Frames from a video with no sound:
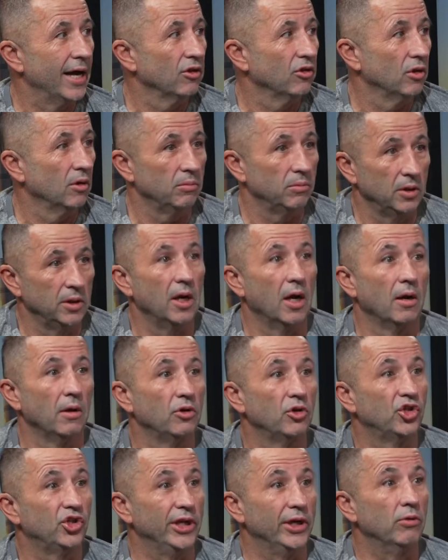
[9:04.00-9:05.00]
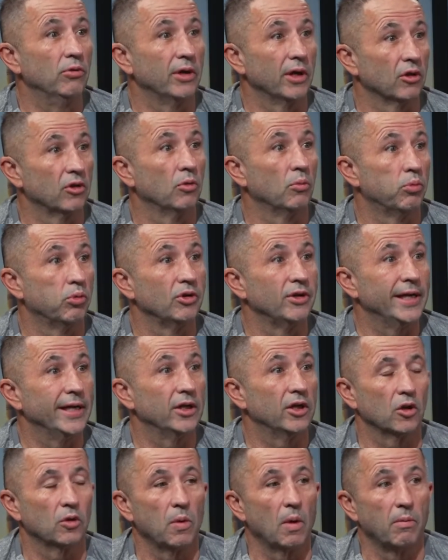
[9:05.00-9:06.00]
that shield us or protect
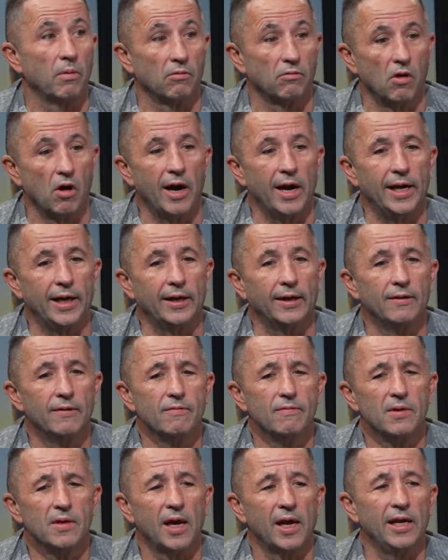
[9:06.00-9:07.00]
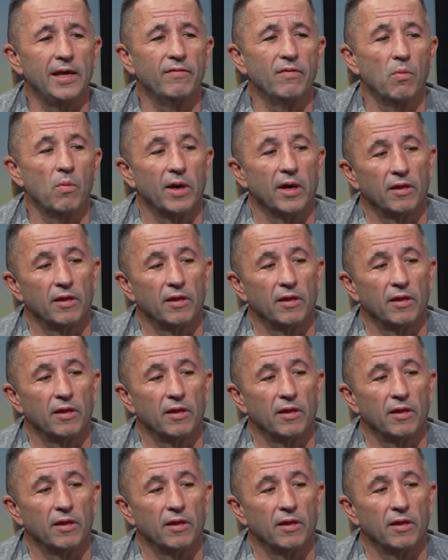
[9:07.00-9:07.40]
us while we're riding. And even one of the